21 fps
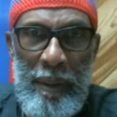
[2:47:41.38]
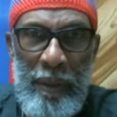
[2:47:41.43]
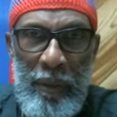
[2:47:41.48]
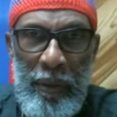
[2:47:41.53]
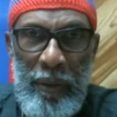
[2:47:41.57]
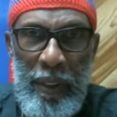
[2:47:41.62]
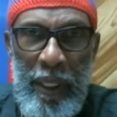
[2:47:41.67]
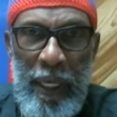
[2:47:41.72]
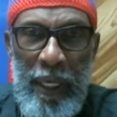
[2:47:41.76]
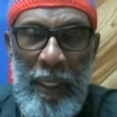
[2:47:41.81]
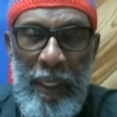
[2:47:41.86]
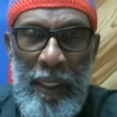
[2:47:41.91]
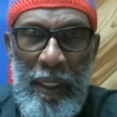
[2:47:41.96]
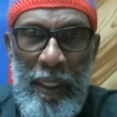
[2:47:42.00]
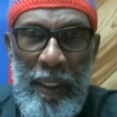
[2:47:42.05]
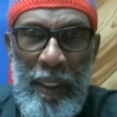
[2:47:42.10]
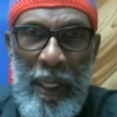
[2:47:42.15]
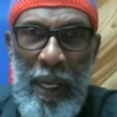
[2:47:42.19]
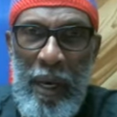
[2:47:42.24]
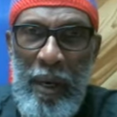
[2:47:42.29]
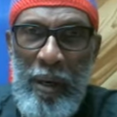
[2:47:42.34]
Okay?
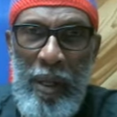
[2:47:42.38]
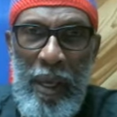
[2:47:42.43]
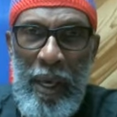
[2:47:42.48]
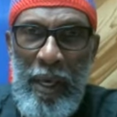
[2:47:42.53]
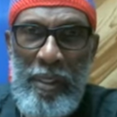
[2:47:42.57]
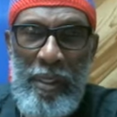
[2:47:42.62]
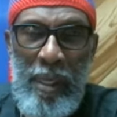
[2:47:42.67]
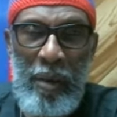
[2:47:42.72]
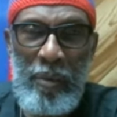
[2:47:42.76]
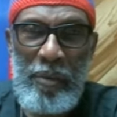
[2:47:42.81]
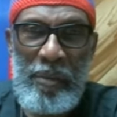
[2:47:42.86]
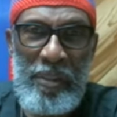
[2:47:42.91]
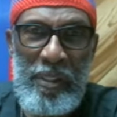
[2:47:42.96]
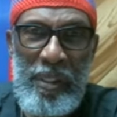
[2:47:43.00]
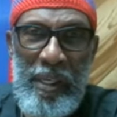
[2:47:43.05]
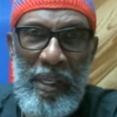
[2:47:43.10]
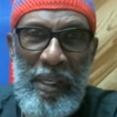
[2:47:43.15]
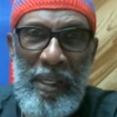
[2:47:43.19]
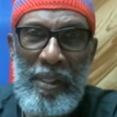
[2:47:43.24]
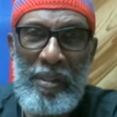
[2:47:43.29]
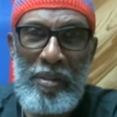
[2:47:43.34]
And I, as I was
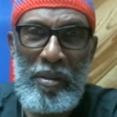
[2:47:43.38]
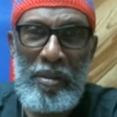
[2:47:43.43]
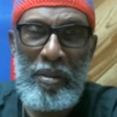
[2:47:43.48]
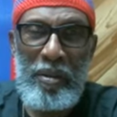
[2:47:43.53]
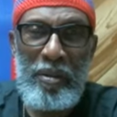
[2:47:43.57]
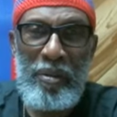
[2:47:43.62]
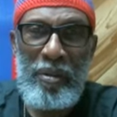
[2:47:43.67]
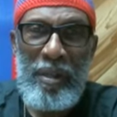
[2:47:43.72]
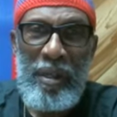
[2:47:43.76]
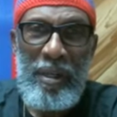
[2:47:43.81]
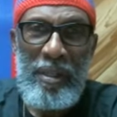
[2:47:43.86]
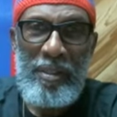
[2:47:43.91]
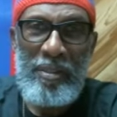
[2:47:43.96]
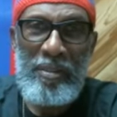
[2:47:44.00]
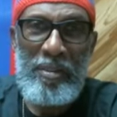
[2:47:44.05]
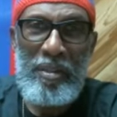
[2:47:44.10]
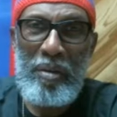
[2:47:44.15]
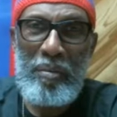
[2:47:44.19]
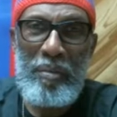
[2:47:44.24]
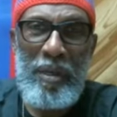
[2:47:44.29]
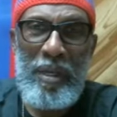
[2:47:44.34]
saying, you know, to
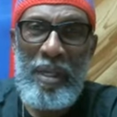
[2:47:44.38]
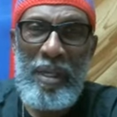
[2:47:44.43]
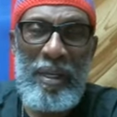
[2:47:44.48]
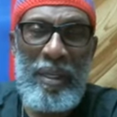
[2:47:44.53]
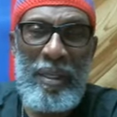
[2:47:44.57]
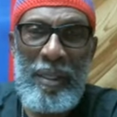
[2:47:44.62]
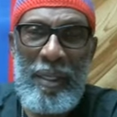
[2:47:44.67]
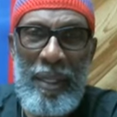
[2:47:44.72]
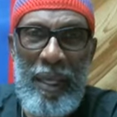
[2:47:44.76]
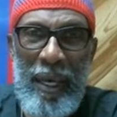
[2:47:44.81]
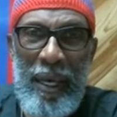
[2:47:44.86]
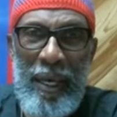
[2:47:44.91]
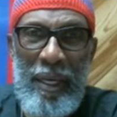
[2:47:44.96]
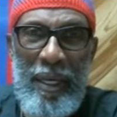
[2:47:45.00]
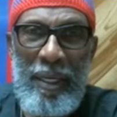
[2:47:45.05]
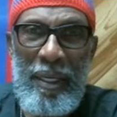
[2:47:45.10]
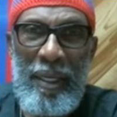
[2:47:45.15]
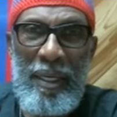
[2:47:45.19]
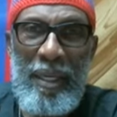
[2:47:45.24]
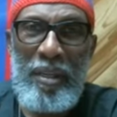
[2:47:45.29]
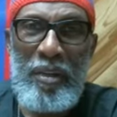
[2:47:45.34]
somebody the other
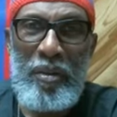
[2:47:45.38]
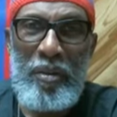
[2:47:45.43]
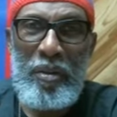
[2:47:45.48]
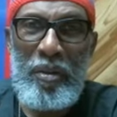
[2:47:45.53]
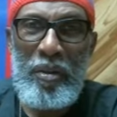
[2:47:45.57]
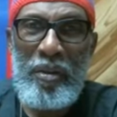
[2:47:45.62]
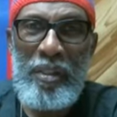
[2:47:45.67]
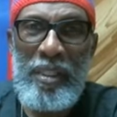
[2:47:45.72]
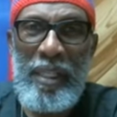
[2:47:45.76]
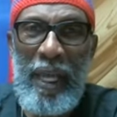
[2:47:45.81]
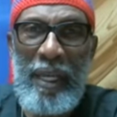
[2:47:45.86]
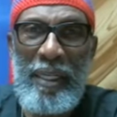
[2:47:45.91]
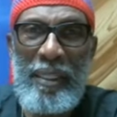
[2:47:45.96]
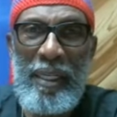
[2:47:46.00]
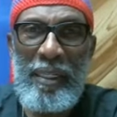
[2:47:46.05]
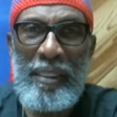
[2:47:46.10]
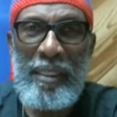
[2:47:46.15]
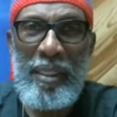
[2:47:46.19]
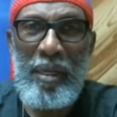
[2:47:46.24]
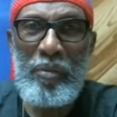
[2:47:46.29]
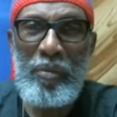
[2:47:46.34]
day, you know, it's like
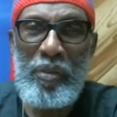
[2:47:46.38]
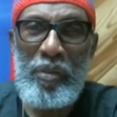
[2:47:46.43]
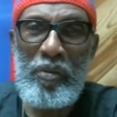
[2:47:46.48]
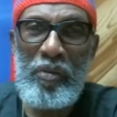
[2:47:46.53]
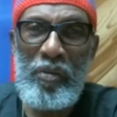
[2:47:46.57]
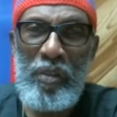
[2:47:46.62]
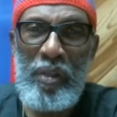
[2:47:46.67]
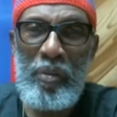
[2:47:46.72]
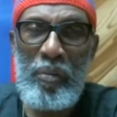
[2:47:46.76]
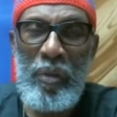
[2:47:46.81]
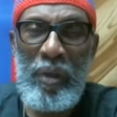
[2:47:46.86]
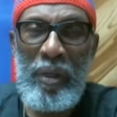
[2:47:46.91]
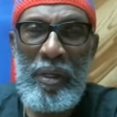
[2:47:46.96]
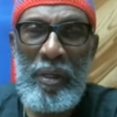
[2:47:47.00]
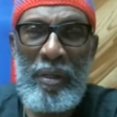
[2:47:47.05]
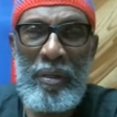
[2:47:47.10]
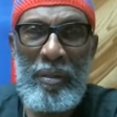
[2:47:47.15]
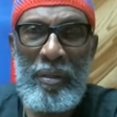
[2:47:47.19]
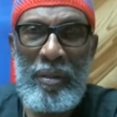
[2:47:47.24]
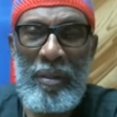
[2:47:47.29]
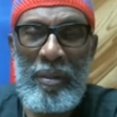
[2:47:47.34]
they say when you see one
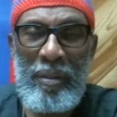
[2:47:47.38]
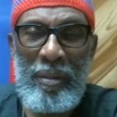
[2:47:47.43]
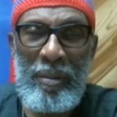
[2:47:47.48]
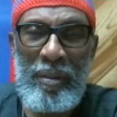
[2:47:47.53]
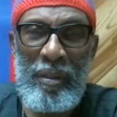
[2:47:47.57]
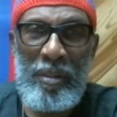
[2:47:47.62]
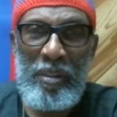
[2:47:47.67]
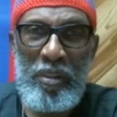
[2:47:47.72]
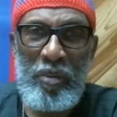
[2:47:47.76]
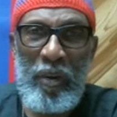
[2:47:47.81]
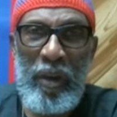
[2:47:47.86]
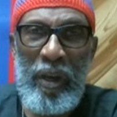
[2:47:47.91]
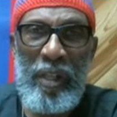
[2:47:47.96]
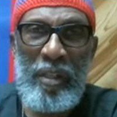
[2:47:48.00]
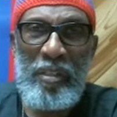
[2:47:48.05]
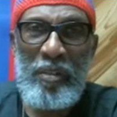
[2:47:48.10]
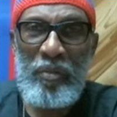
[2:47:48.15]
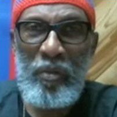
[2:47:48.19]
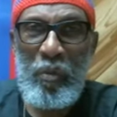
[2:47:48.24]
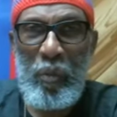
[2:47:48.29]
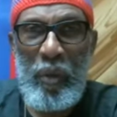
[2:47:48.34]
of the, the, the
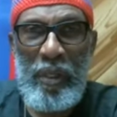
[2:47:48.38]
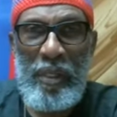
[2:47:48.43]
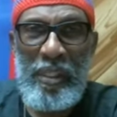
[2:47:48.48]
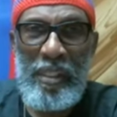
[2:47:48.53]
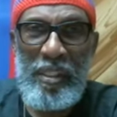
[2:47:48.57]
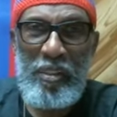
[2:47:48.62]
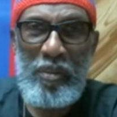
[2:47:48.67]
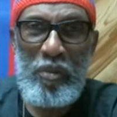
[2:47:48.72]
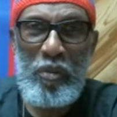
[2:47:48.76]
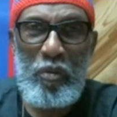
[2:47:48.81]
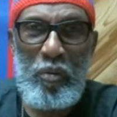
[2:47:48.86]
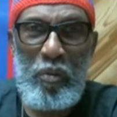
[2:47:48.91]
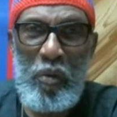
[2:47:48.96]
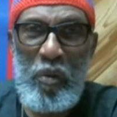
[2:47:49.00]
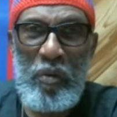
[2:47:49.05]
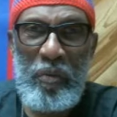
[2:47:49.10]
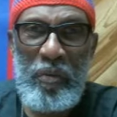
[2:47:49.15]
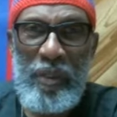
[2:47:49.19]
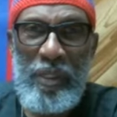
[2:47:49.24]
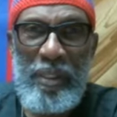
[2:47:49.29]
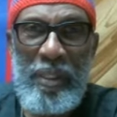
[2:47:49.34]
trailers for one of these new
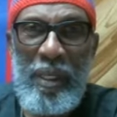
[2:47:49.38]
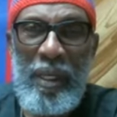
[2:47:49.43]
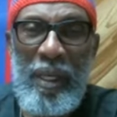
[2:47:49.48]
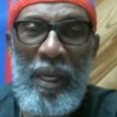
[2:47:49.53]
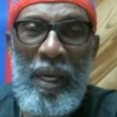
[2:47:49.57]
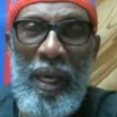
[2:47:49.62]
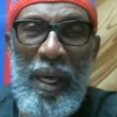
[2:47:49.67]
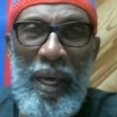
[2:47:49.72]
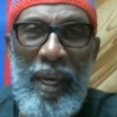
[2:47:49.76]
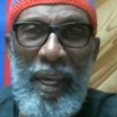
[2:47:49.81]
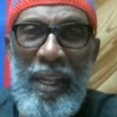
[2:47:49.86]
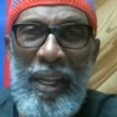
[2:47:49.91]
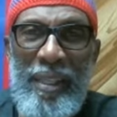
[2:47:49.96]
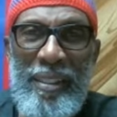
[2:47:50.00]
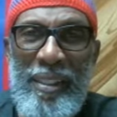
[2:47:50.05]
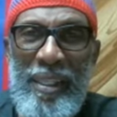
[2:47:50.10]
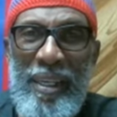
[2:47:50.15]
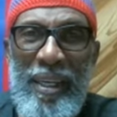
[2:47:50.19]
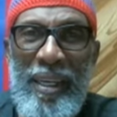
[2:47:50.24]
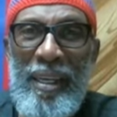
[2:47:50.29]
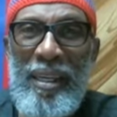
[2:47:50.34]
movies and they
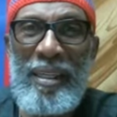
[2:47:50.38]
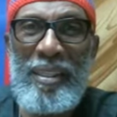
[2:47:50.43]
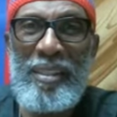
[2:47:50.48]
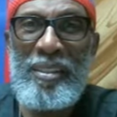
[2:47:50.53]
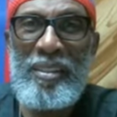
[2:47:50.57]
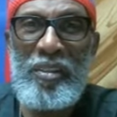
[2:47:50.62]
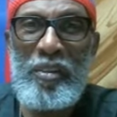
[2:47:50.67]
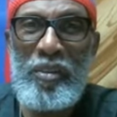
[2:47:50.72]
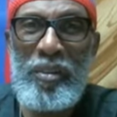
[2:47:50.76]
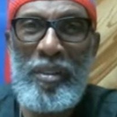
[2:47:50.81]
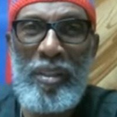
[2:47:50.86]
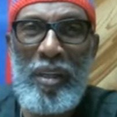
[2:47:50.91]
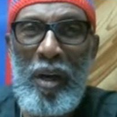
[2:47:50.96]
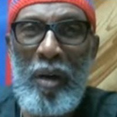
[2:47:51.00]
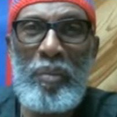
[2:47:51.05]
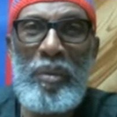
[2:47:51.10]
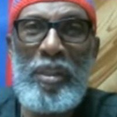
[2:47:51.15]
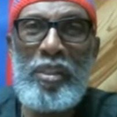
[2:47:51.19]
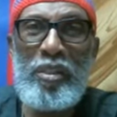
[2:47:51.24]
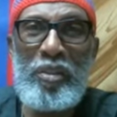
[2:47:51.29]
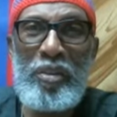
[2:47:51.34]
say
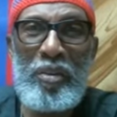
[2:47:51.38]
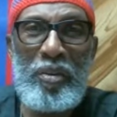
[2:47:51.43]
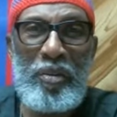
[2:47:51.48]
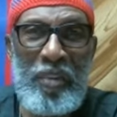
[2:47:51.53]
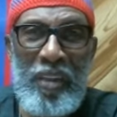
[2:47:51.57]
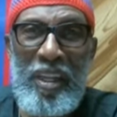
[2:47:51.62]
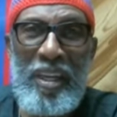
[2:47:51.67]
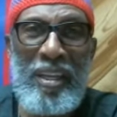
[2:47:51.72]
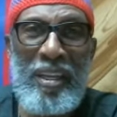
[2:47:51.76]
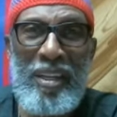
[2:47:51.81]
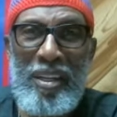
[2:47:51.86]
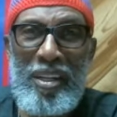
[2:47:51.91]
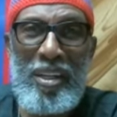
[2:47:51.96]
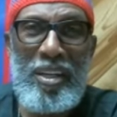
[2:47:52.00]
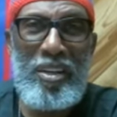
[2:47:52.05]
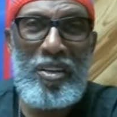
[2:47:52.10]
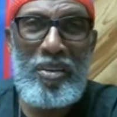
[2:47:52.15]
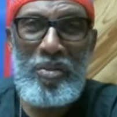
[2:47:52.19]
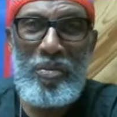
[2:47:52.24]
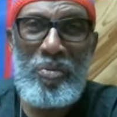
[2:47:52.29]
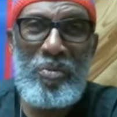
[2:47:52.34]
coming to a theater
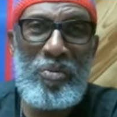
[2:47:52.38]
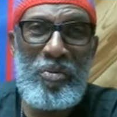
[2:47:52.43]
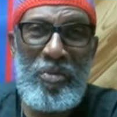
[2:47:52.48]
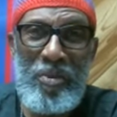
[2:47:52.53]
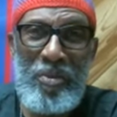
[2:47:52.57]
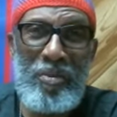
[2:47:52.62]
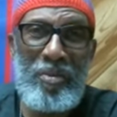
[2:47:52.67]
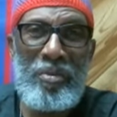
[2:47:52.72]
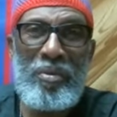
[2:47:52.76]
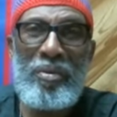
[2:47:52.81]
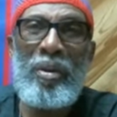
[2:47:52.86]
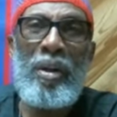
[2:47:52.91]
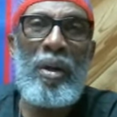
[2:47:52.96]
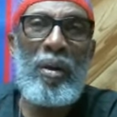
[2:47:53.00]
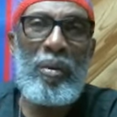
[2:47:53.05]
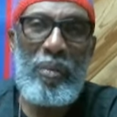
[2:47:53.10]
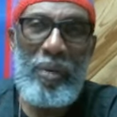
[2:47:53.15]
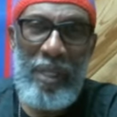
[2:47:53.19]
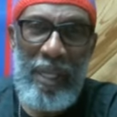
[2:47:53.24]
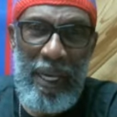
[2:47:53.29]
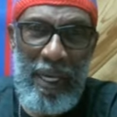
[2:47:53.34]
near you soon,
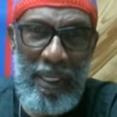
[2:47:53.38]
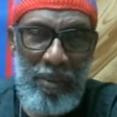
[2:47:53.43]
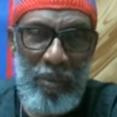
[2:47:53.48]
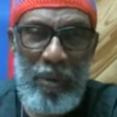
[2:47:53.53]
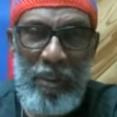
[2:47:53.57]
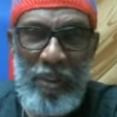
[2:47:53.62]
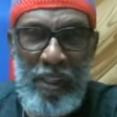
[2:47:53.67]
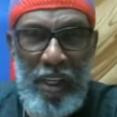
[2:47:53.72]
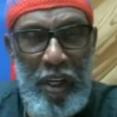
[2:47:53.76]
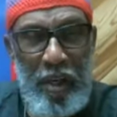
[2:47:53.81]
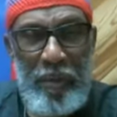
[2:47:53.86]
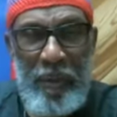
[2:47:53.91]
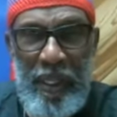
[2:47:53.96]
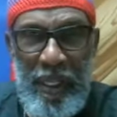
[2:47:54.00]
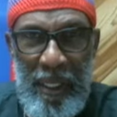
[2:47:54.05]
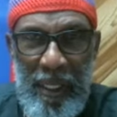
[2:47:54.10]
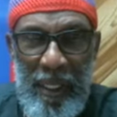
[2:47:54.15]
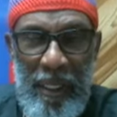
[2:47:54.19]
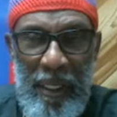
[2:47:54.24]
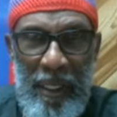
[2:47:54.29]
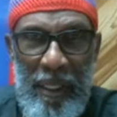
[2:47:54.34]
well, that's what's coming
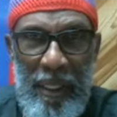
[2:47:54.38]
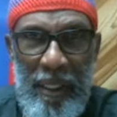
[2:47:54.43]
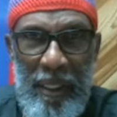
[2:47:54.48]
here.